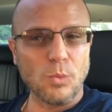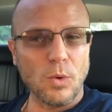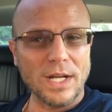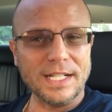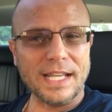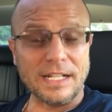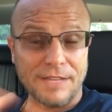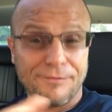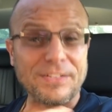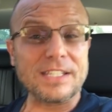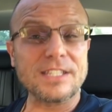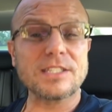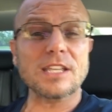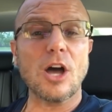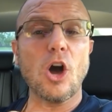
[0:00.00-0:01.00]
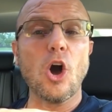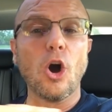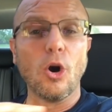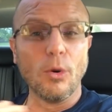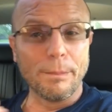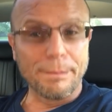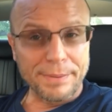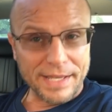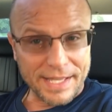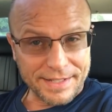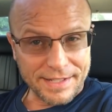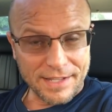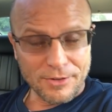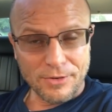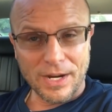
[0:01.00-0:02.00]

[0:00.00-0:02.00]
want to, and if it's open,